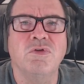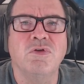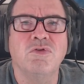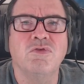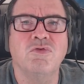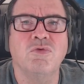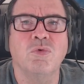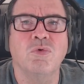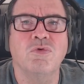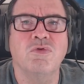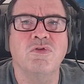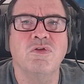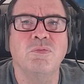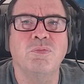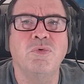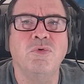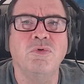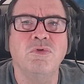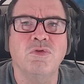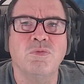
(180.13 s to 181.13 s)
store
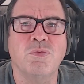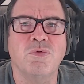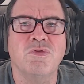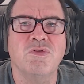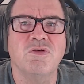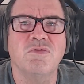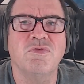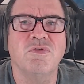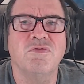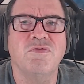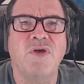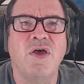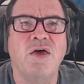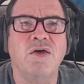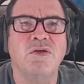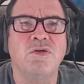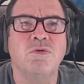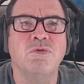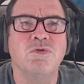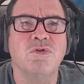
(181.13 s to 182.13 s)
simple, specific
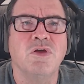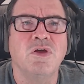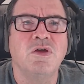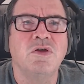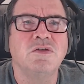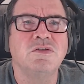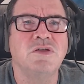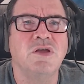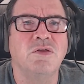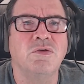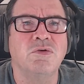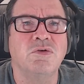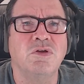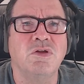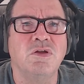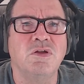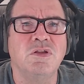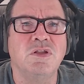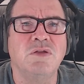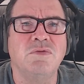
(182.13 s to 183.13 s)
values tailored to
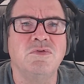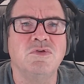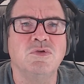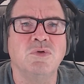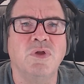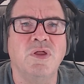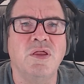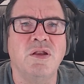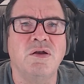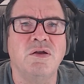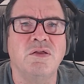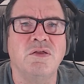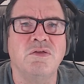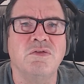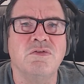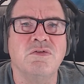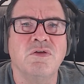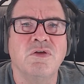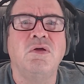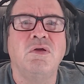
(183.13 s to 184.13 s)
individual
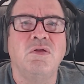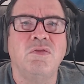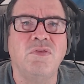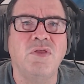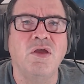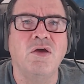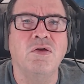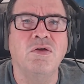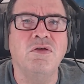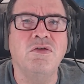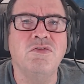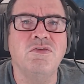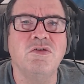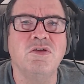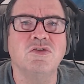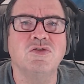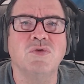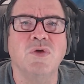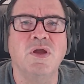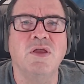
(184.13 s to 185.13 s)
entities, they are easy to
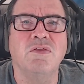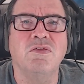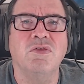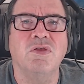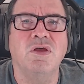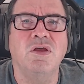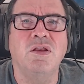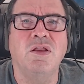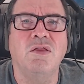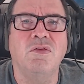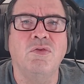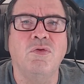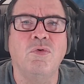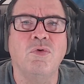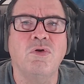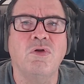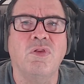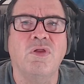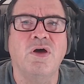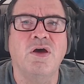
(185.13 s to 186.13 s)
translate and
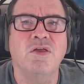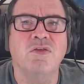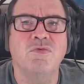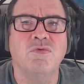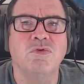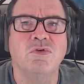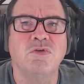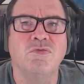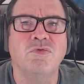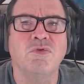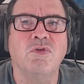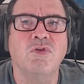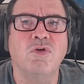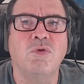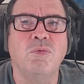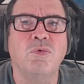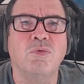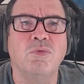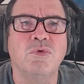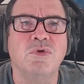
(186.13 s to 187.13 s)
localize for different
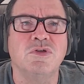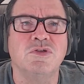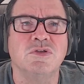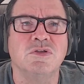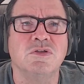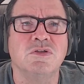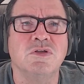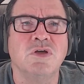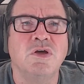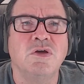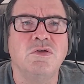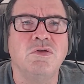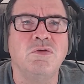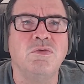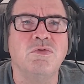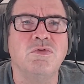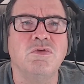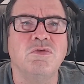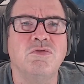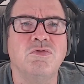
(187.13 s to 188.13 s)
global regions
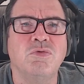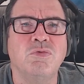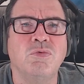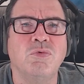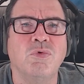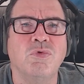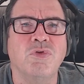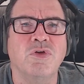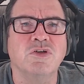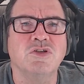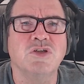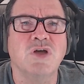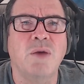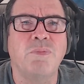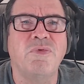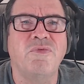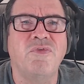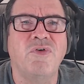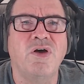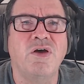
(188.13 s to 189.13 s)
using tools like
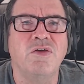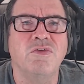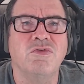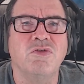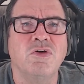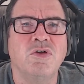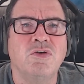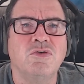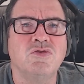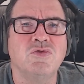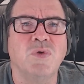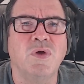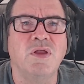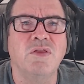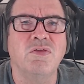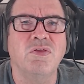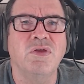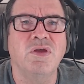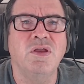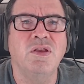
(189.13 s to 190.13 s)
Shopify's
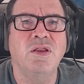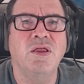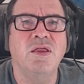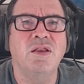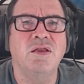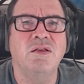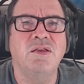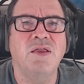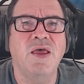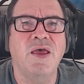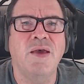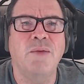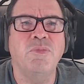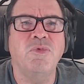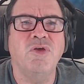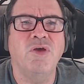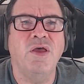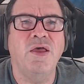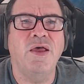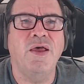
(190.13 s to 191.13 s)
Translate and Adapt
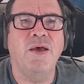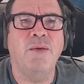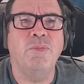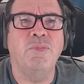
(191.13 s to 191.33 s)
app.